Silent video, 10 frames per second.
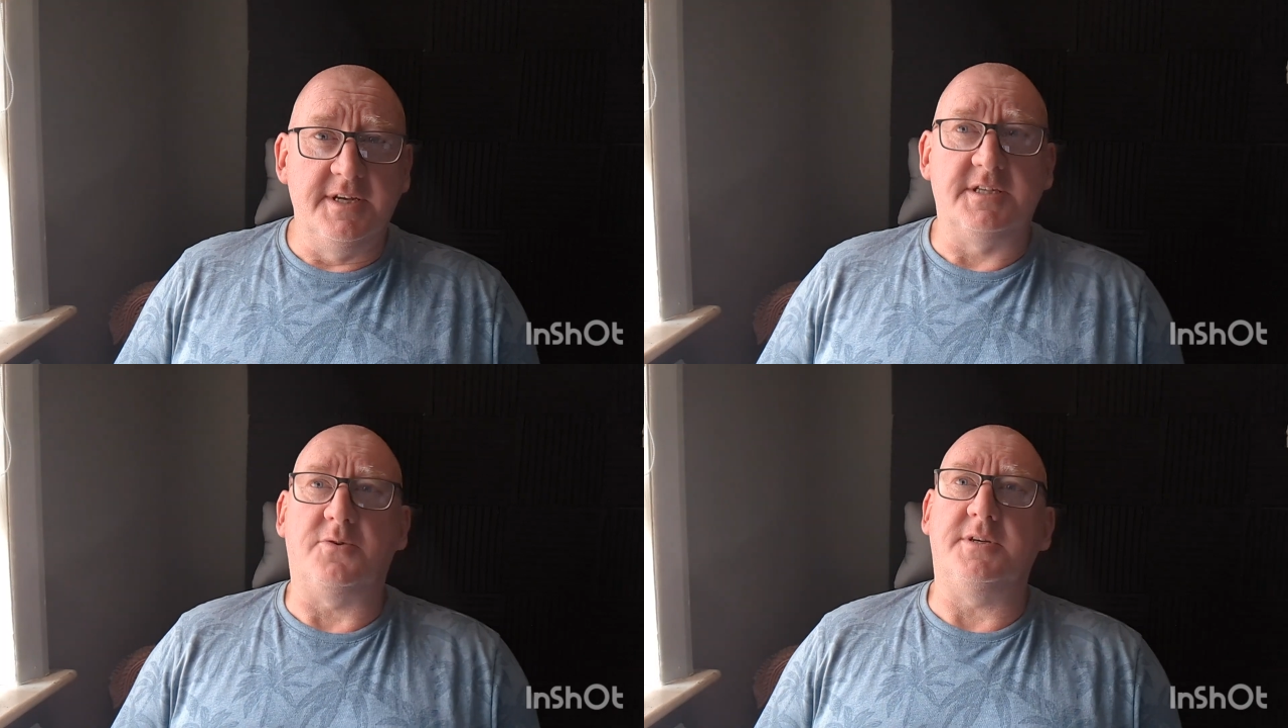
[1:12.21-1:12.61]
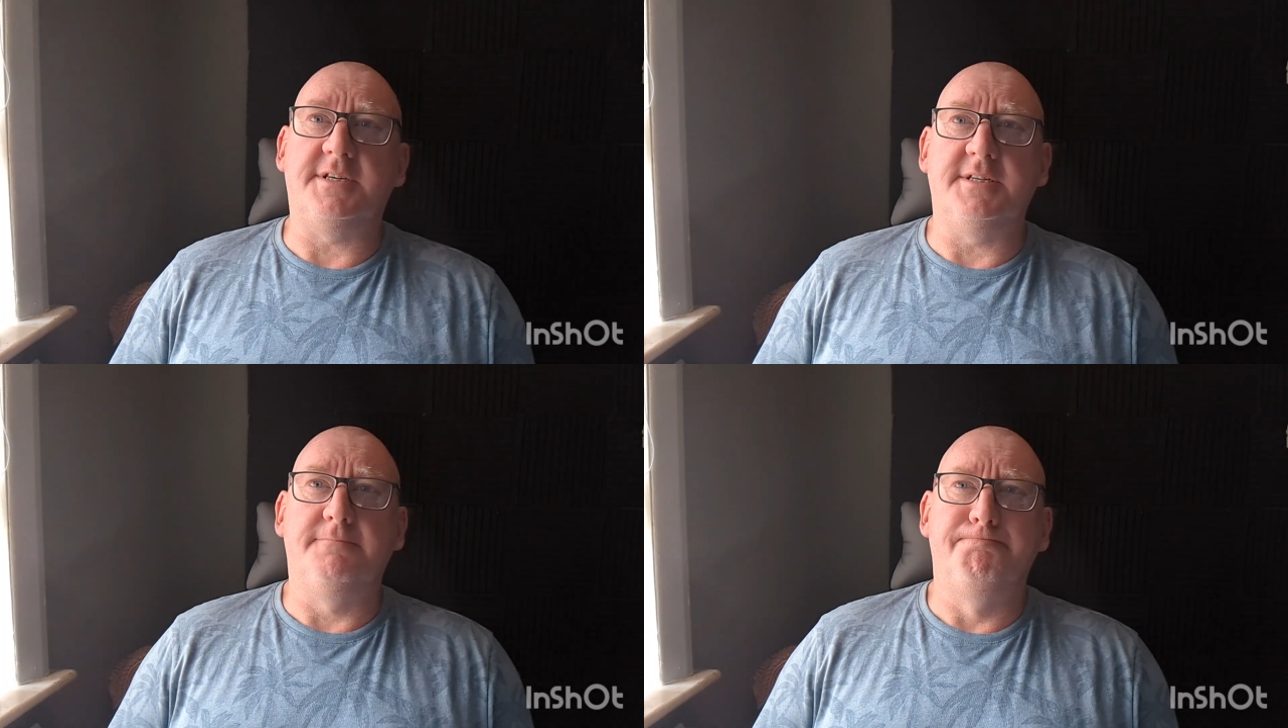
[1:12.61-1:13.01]
So I
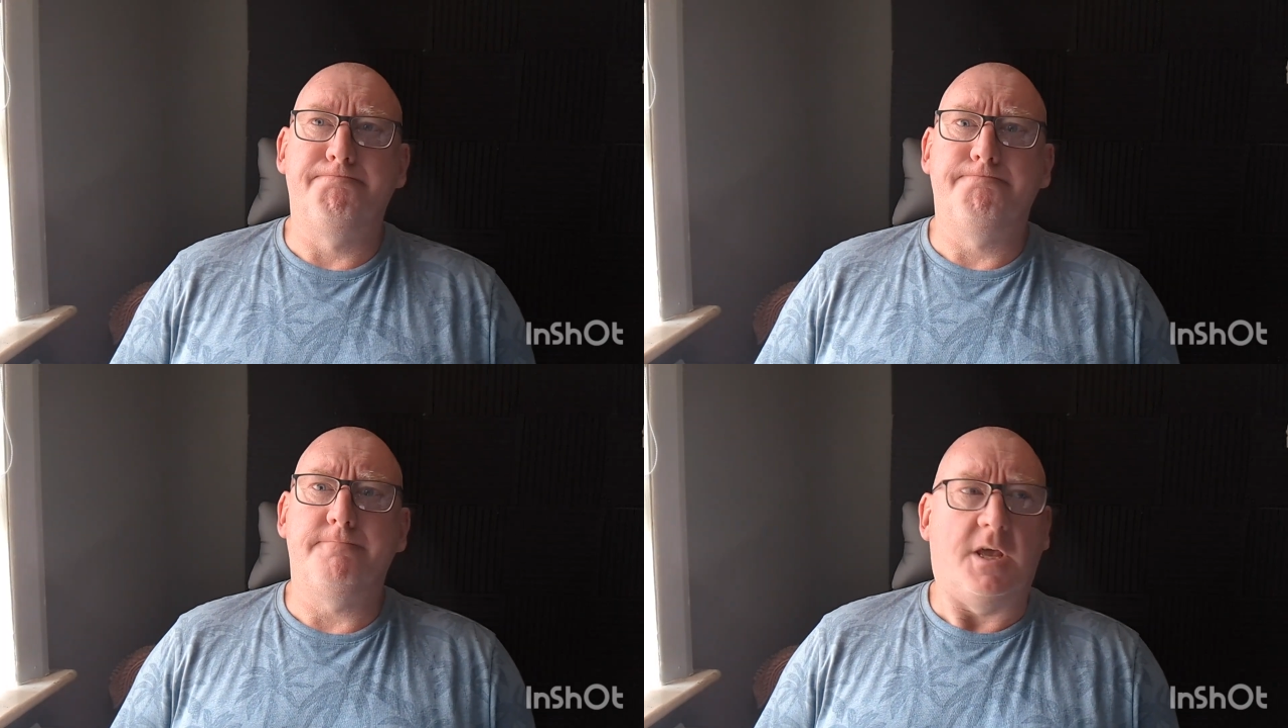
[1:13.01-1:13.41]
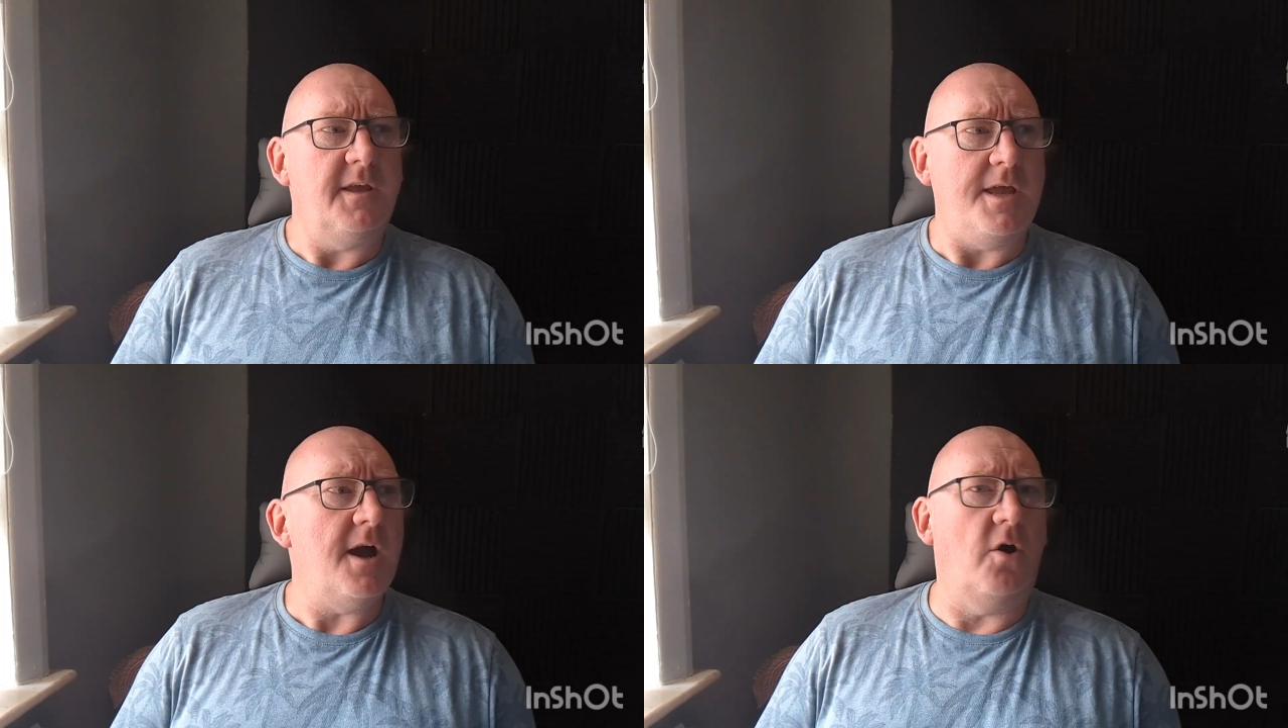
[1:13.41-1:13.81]
says,
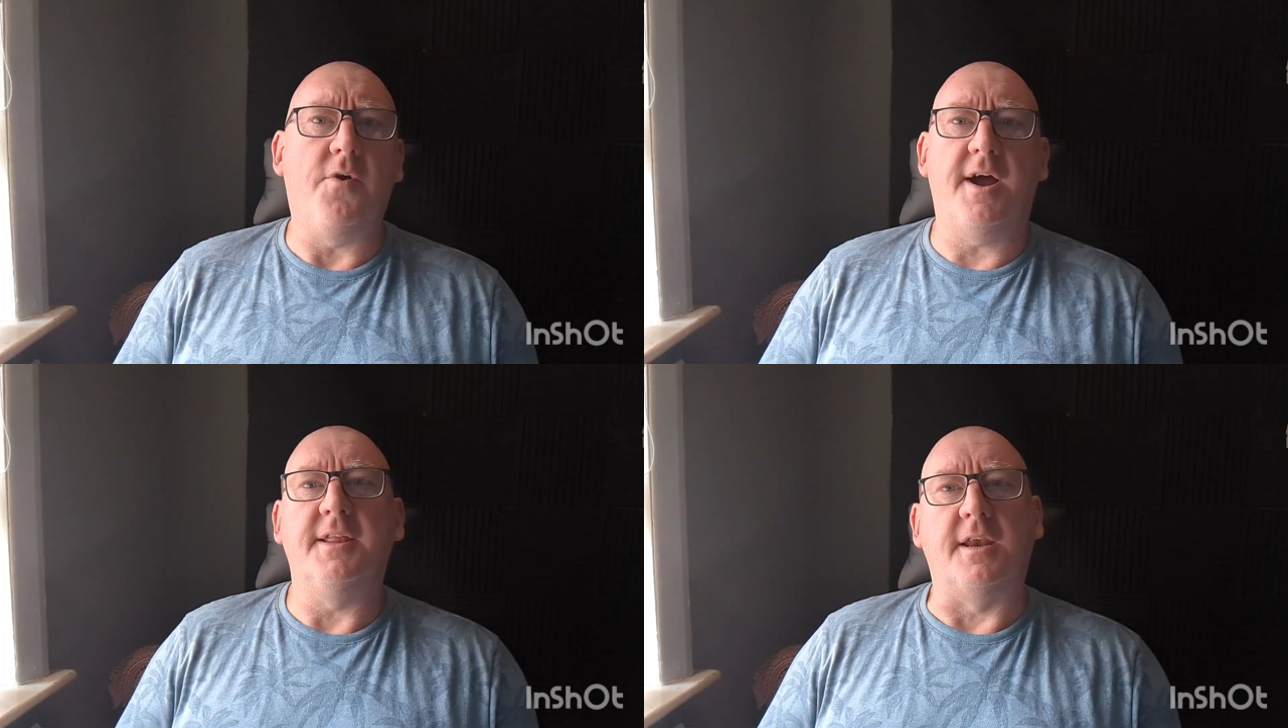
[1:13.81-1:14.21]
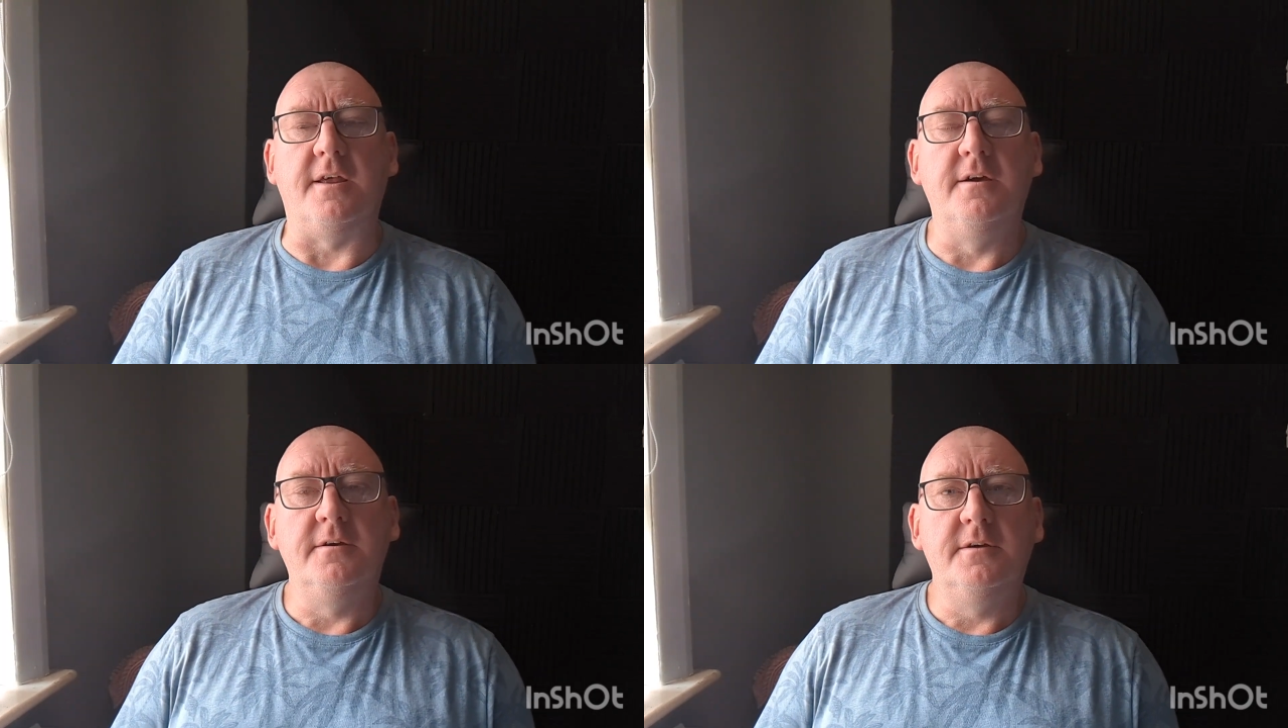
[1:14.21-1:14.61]
yeah, all right
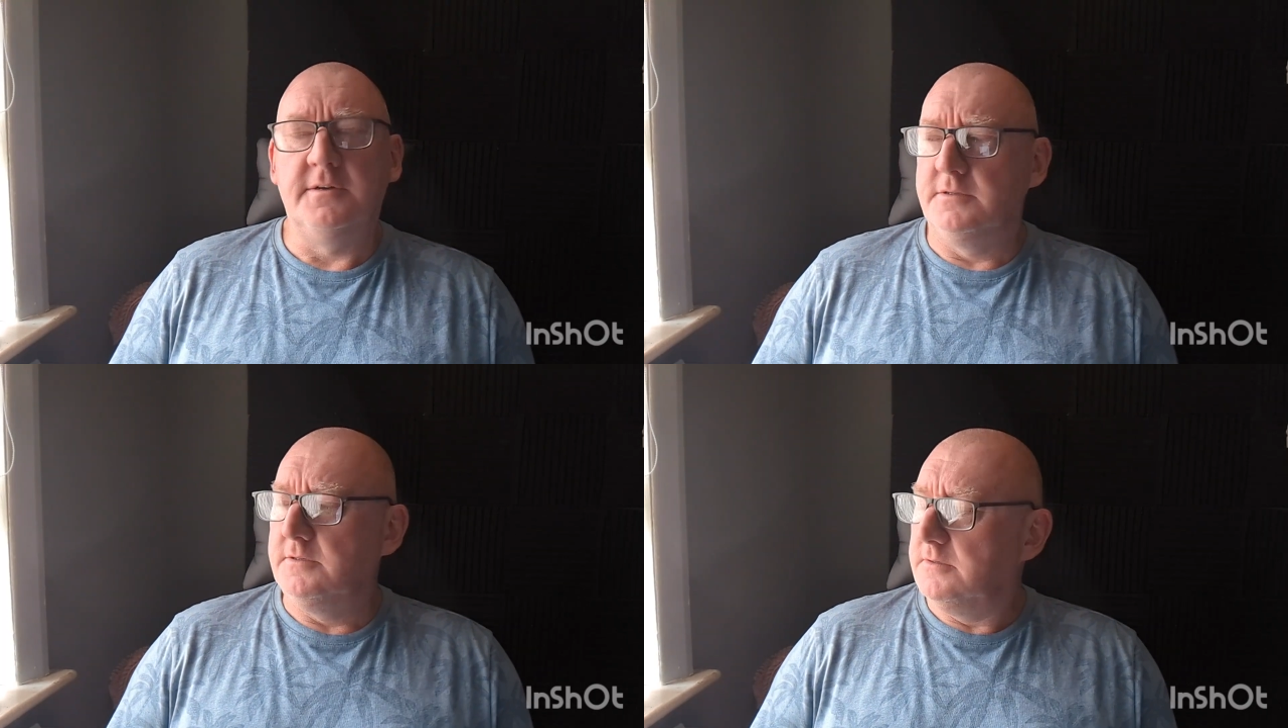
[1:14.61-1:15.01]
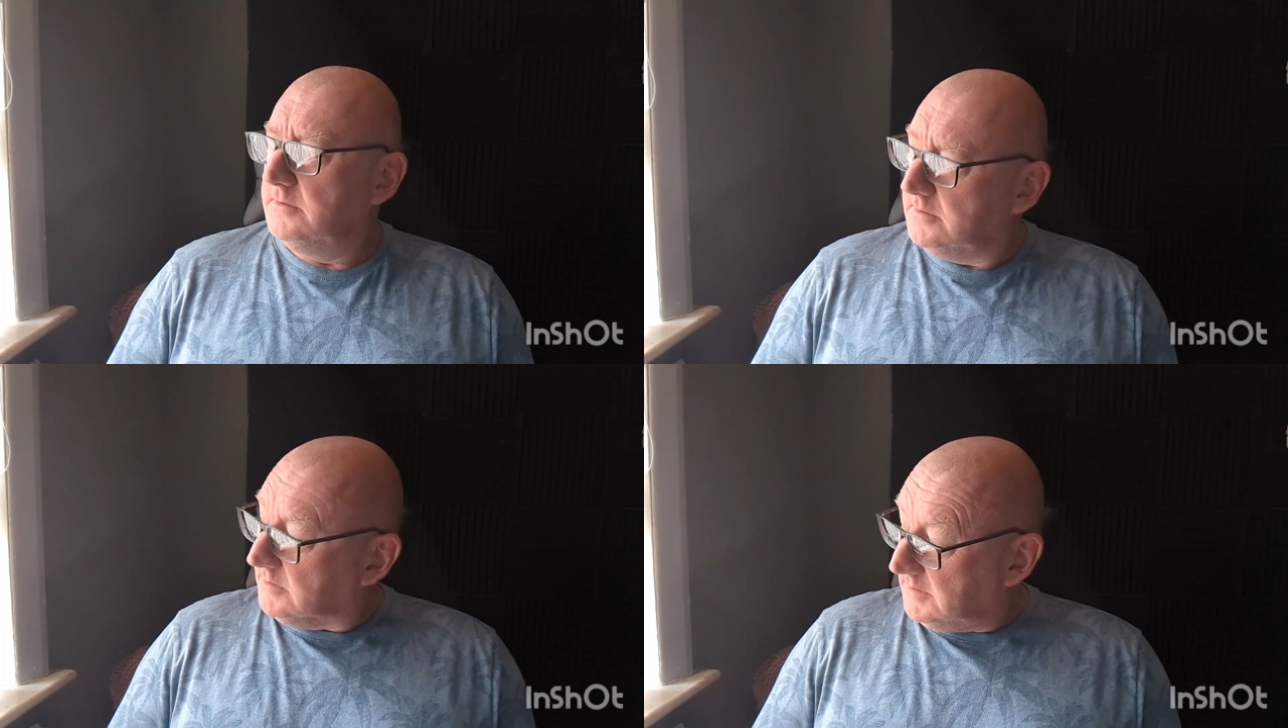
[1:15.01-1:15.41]
then.
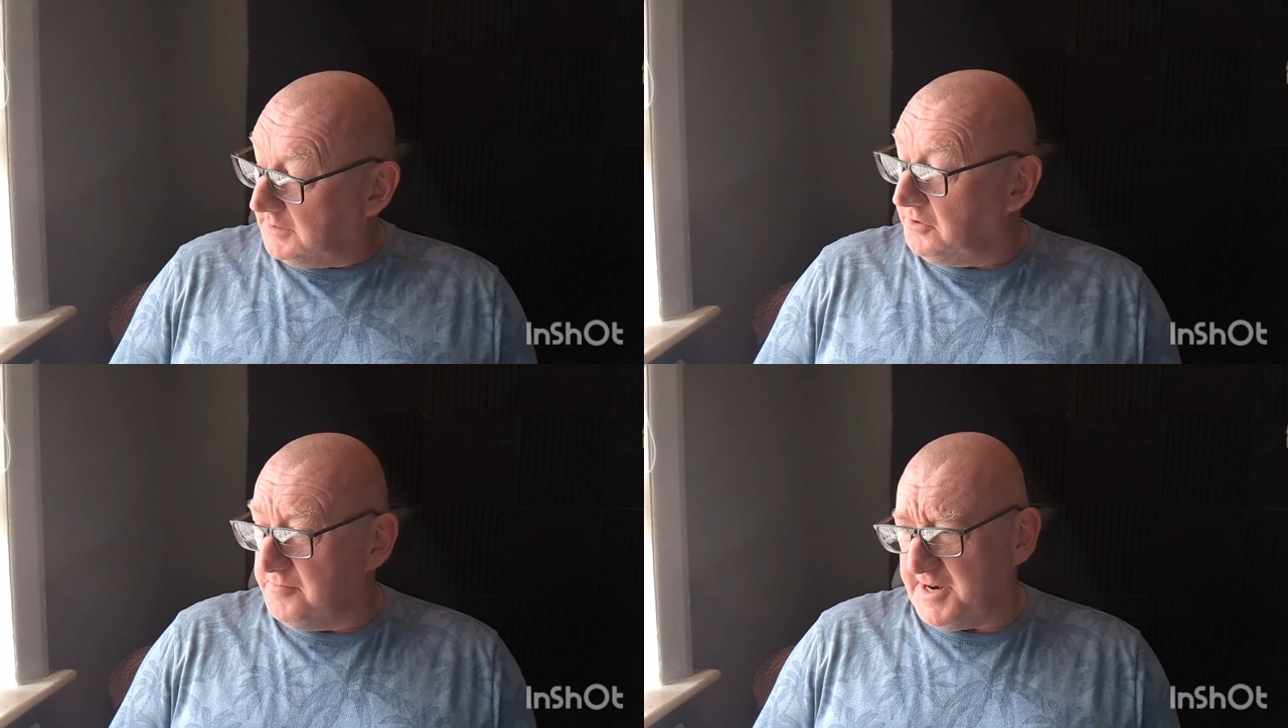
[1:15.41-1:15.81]
I could